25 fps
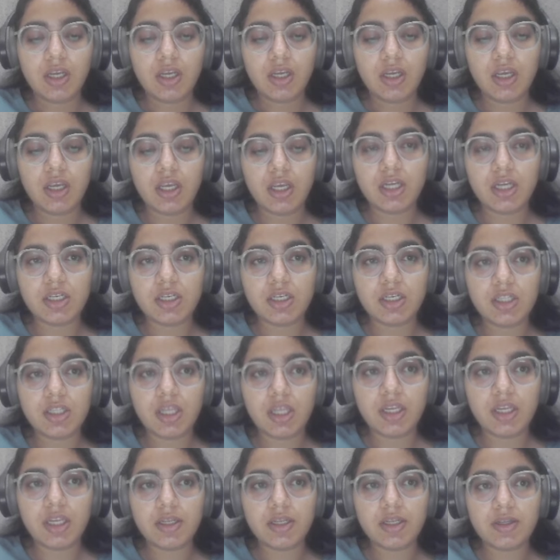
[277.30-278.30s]
and
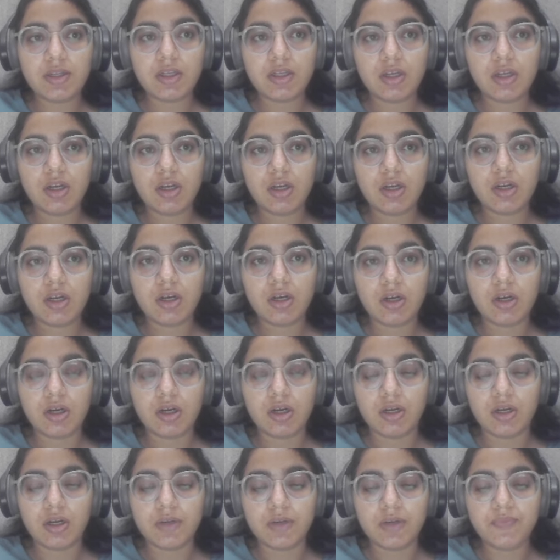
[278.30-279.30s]
then
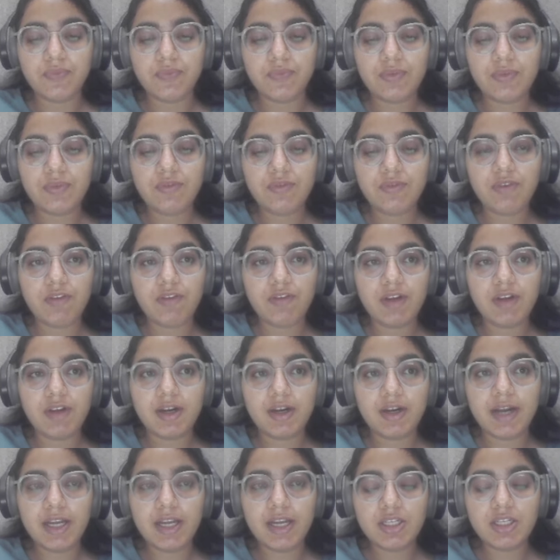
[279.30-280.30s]
we will
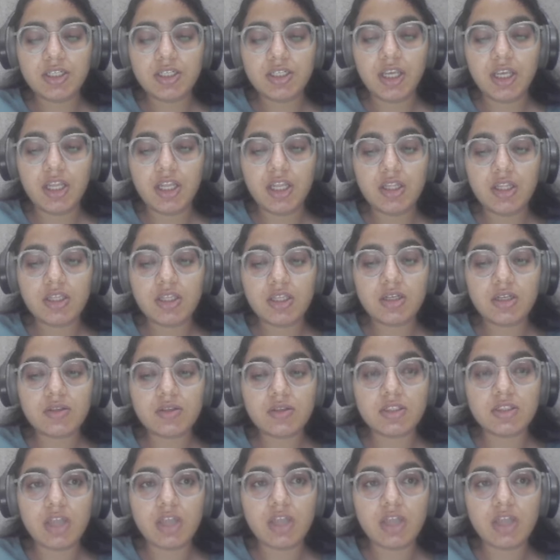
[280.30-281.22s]
write in the